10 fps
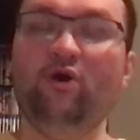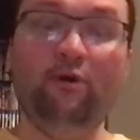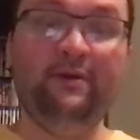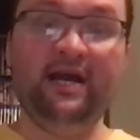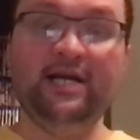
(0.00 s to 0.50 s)

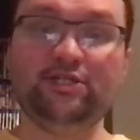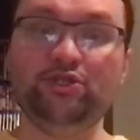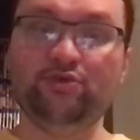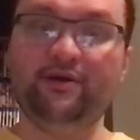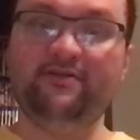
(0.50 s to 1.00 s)
hope you guys
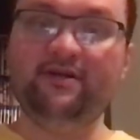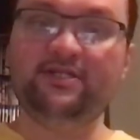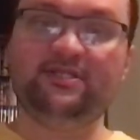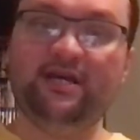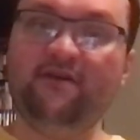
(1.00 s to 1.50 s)
enjoyed
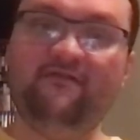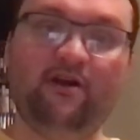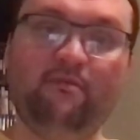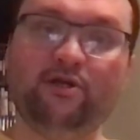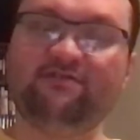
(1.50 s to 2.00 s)
this. Thank you
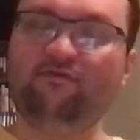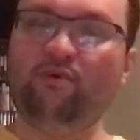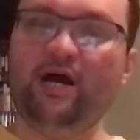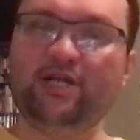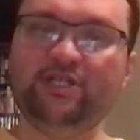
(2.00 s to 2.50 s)
very much for
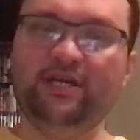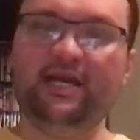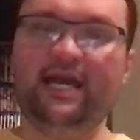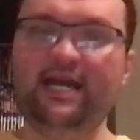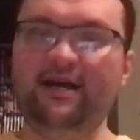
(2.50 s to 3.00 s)
watching,
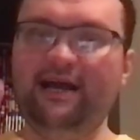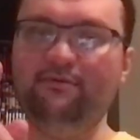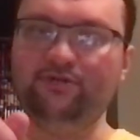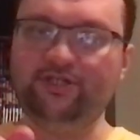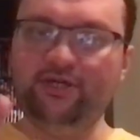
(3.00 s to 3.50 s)
and I
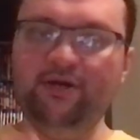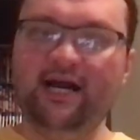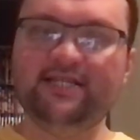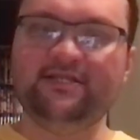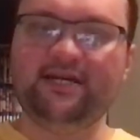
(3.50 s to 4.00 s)
will see you
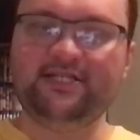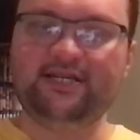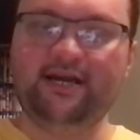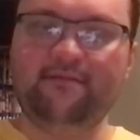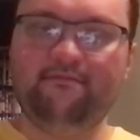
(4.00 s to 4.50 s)
guys next
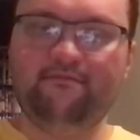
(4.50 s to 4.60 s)
time.